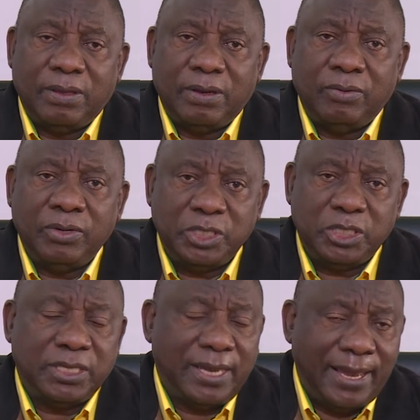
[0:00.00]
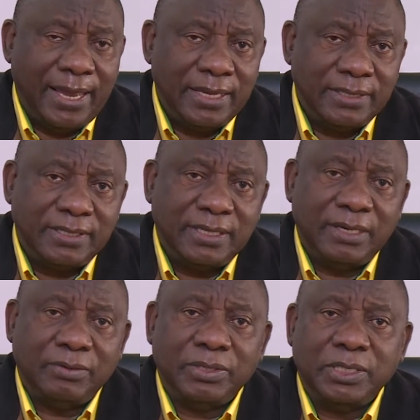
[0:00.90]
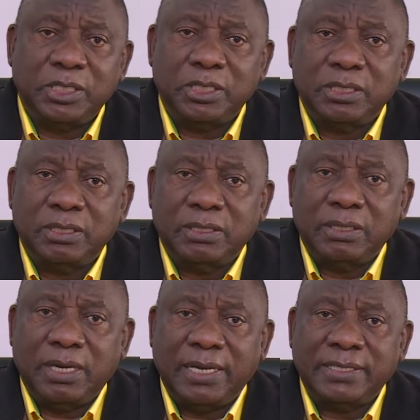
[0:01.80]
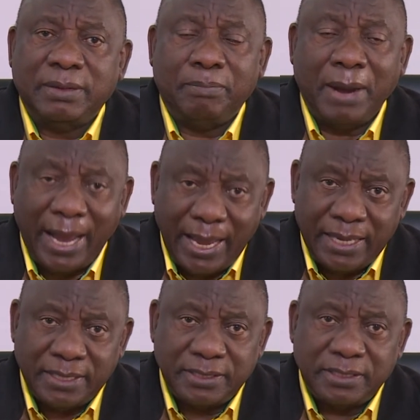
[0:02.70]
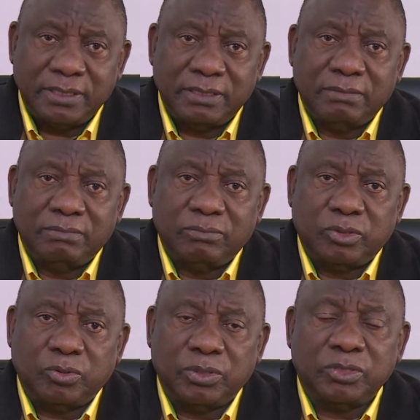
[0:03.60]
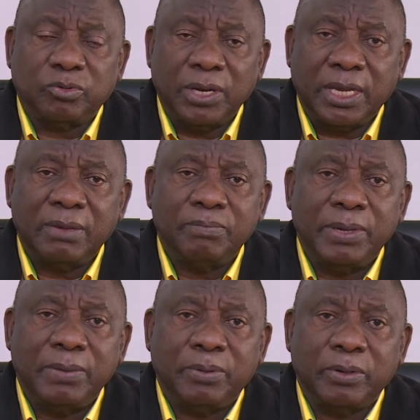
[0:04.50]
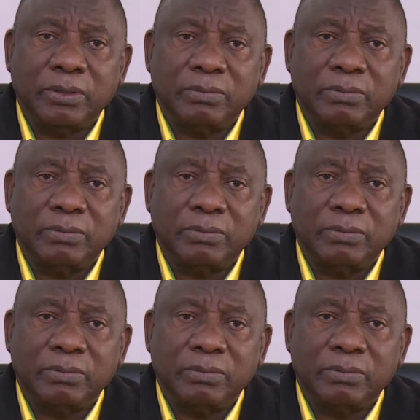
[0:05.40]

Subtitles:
which the ANC, which has a bias towards working people,